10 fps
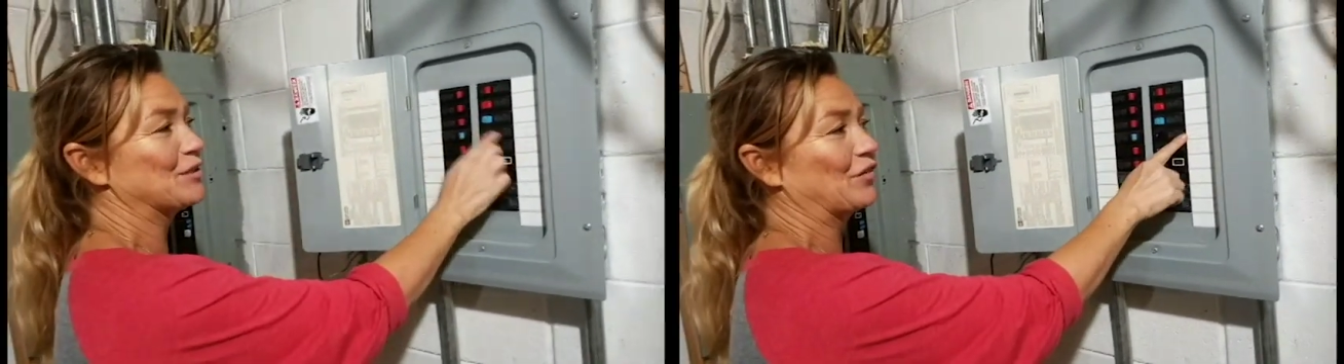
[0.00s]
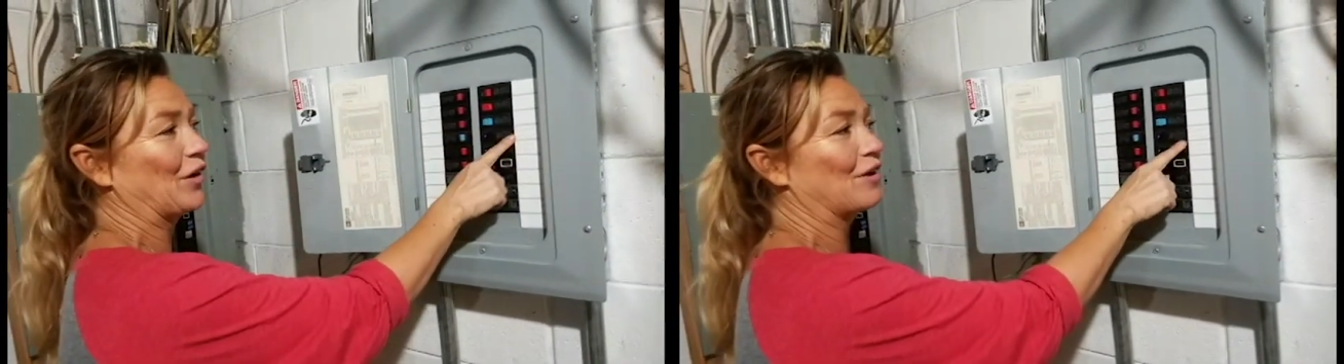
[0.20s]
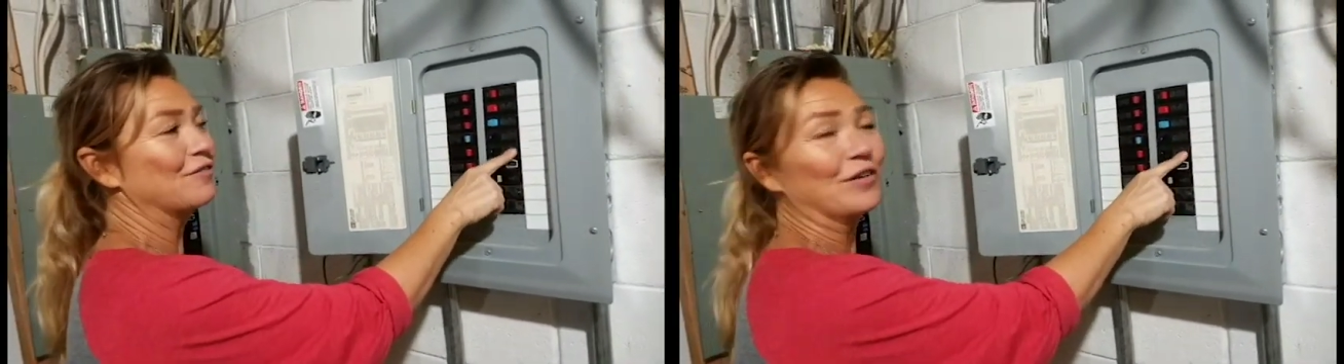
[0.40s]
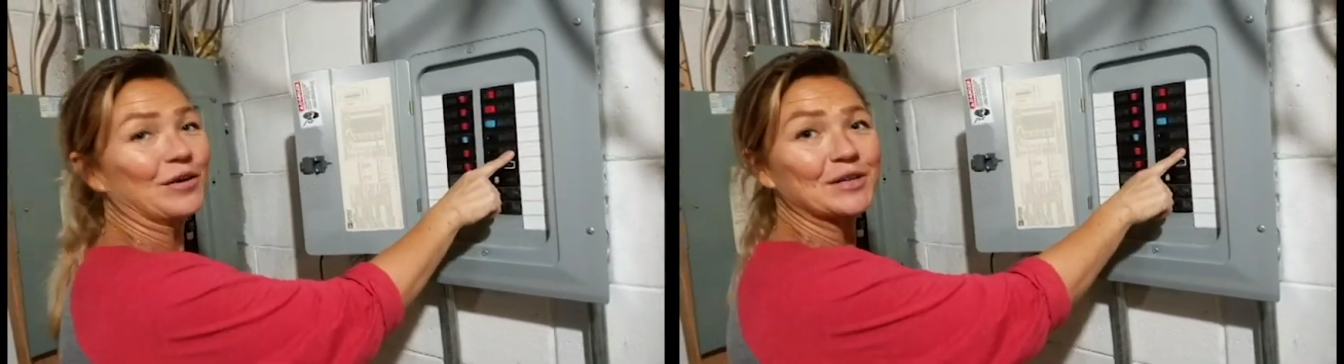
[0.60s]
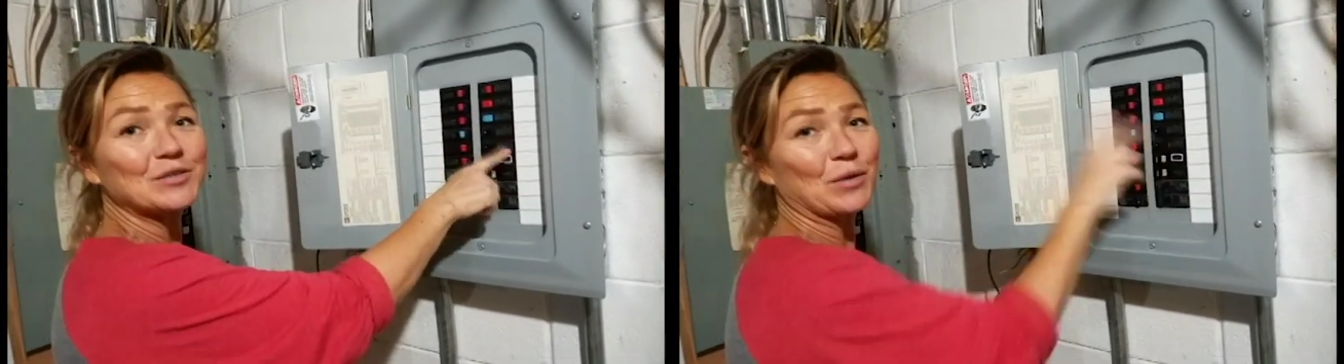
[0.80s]
for our
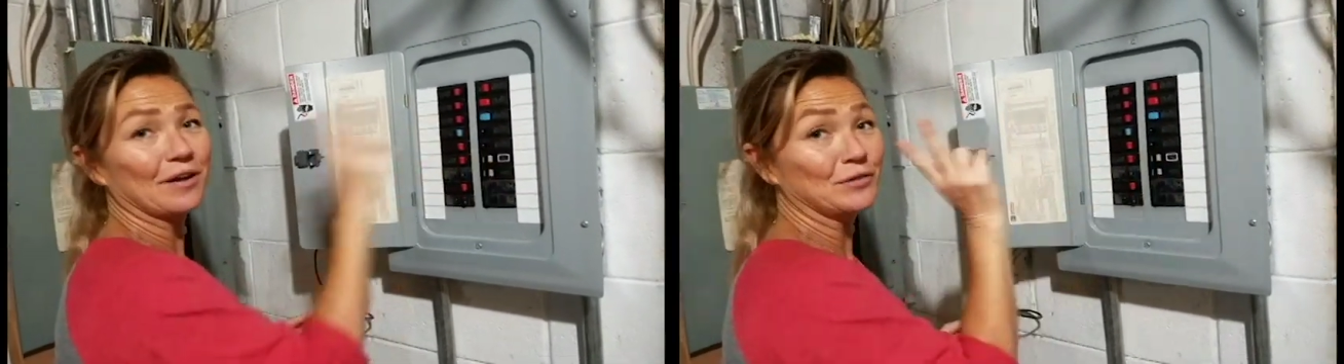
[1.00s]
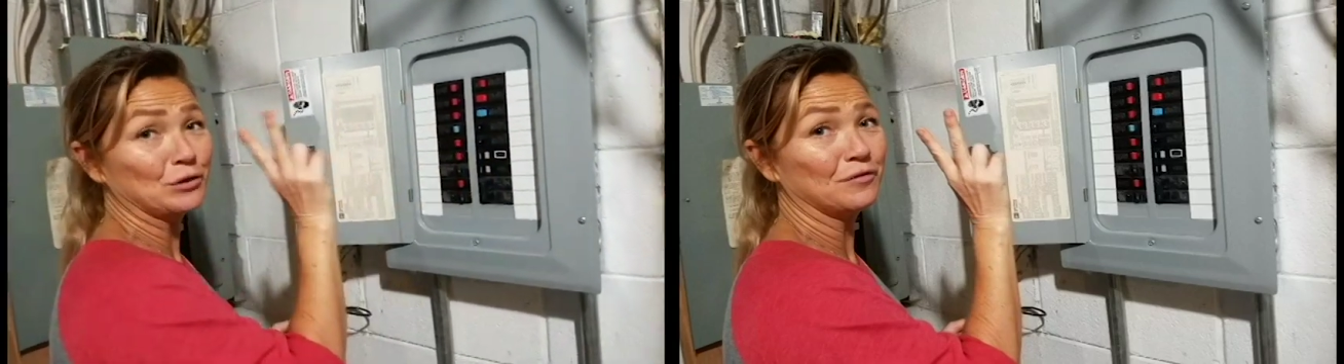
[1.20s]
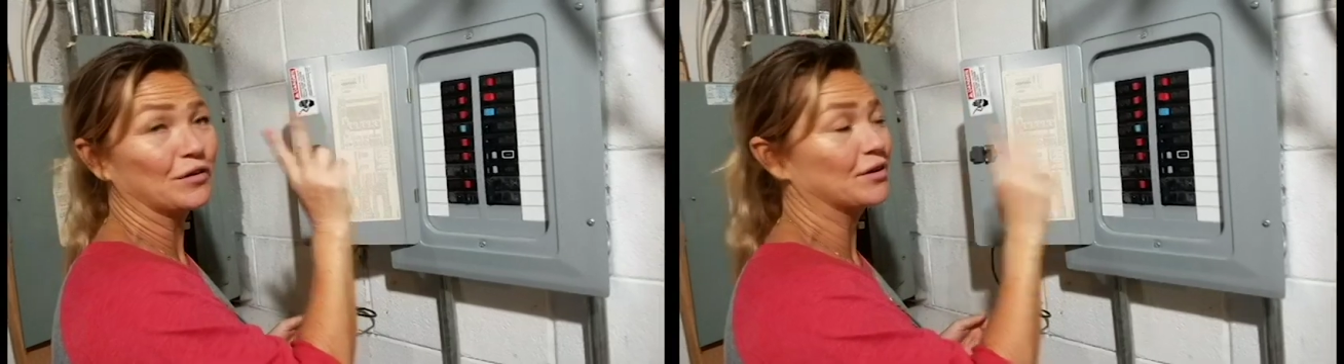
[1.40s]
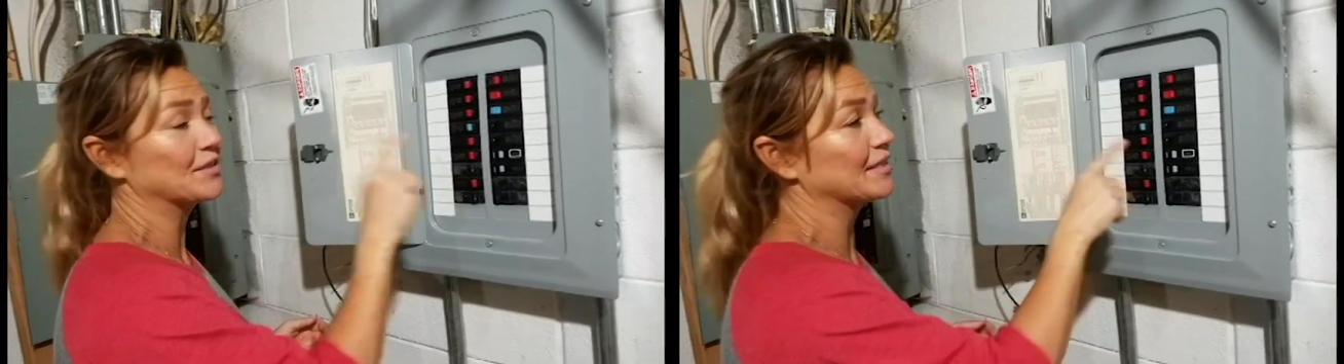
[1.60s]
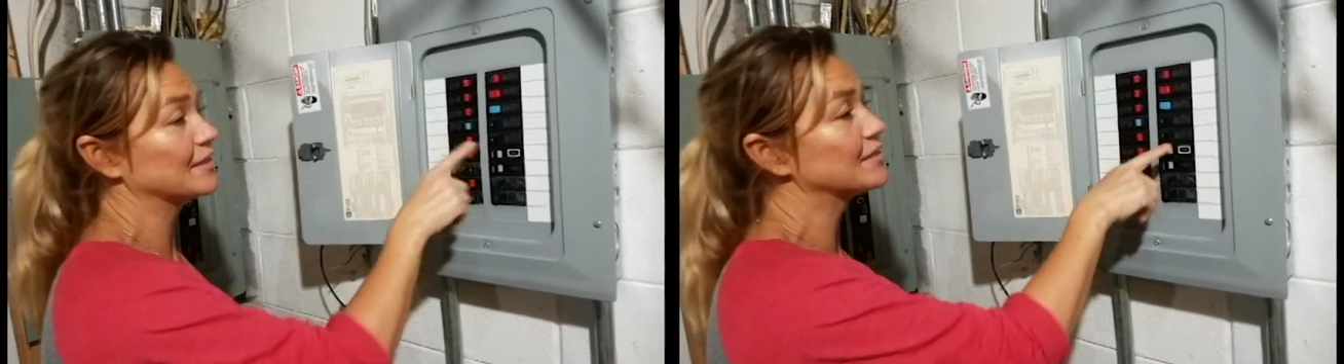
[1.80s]
furnace. We have 2
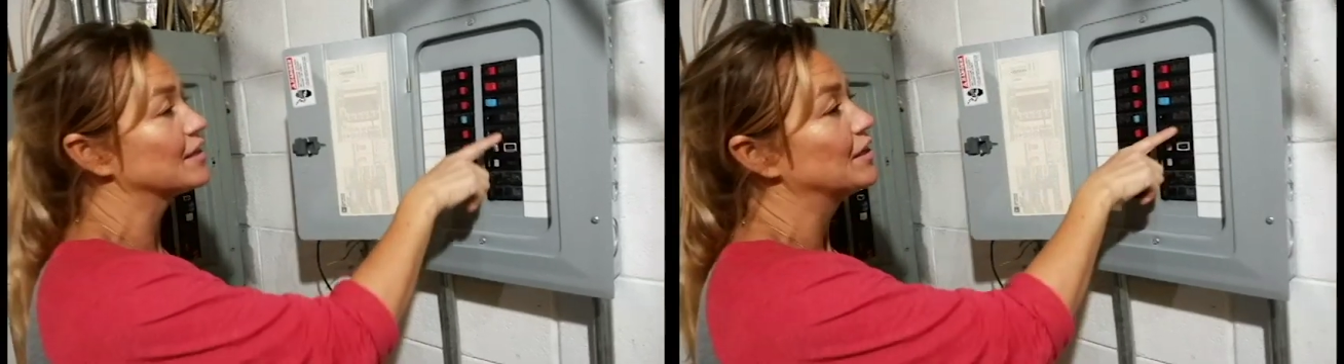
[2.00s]
furnaces,